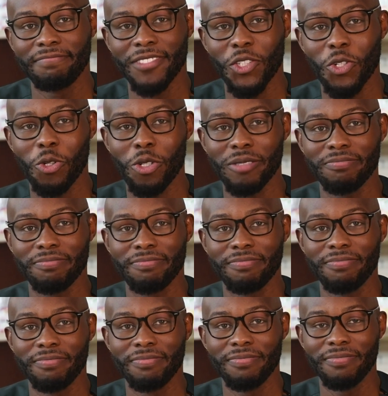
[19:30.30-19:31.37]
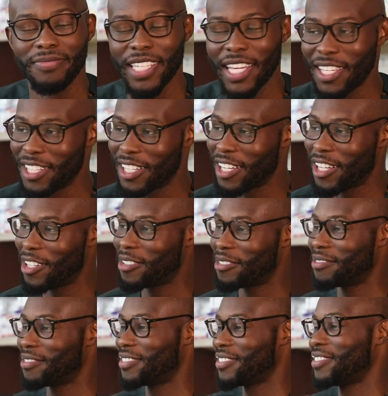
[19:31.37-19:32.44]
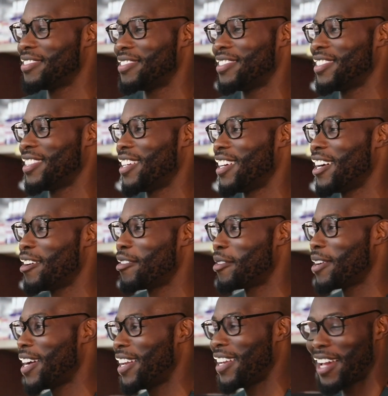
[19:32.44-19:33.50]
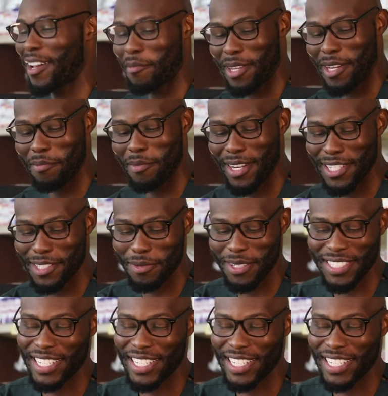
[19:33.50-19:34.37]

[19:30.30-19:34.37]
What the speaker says: Cool. There you go. All right. How many minutes was